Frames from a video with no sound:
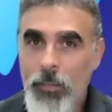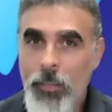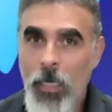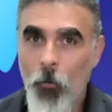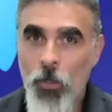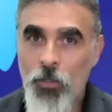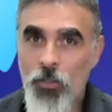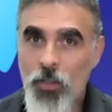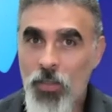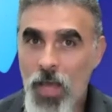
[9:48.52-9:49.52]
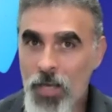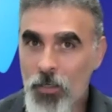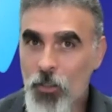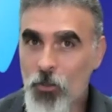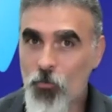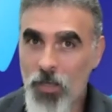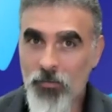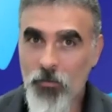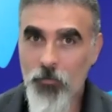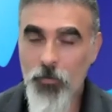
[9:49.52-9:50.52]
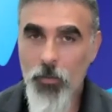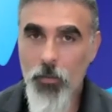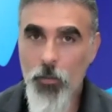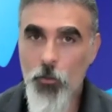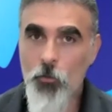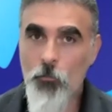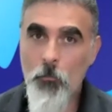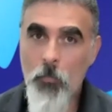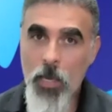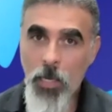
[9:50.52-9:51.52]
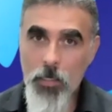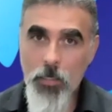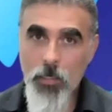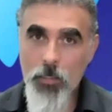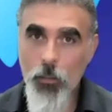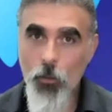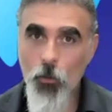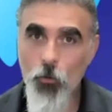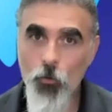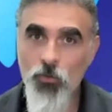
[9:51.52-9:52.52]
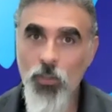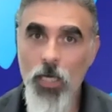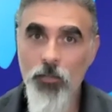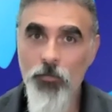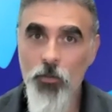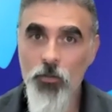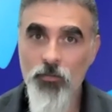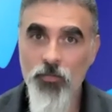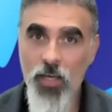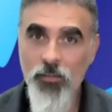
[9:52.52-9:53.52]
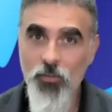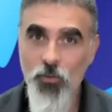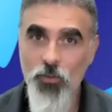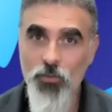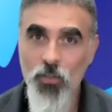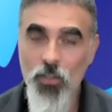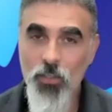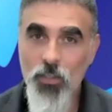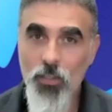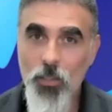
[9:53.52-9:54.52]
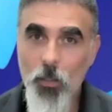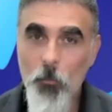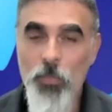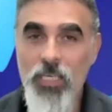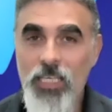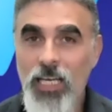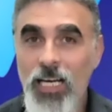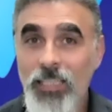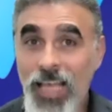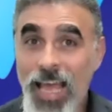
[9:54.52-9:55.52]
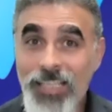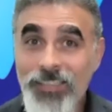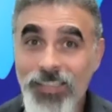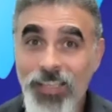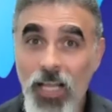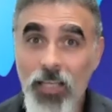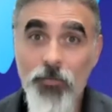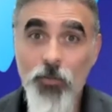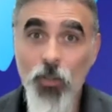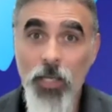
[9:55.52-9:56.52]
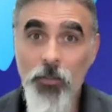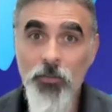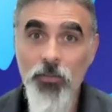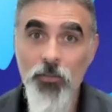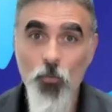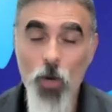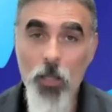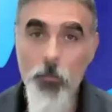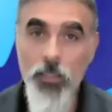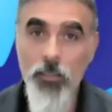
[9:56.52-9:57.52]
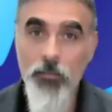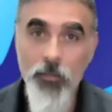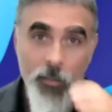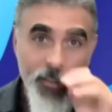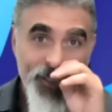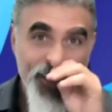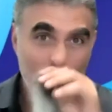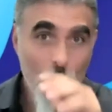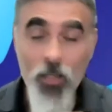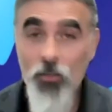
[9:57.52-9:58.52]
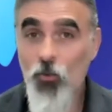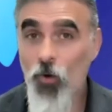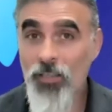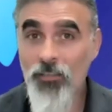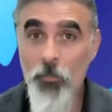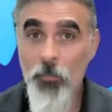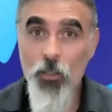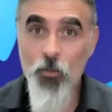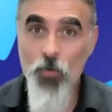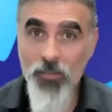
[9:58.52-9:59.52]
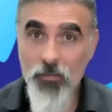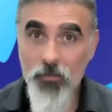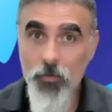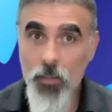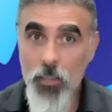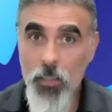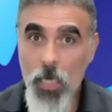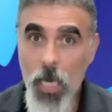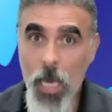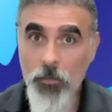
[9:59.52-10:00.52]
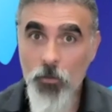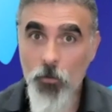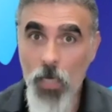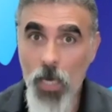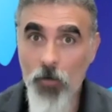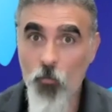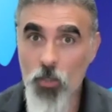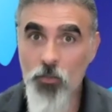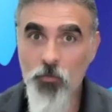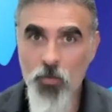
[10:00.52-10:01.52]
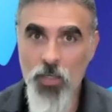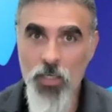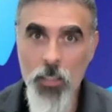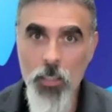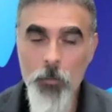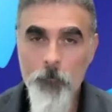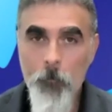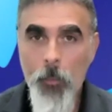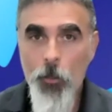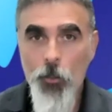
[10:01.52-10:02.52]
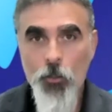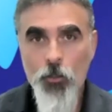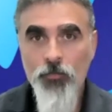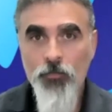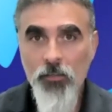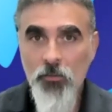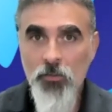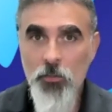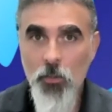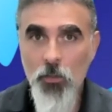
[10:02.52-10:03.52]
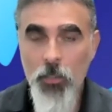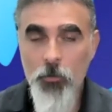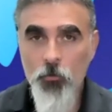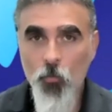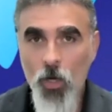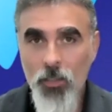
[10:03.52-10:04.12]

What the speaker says: Now, when you're that aggressive, you may lose a lot of your investors because, and a lot of your lenders as well, because, yeah, while it's great to be aggressive and to have wishful thinking, Your investors and your lenders want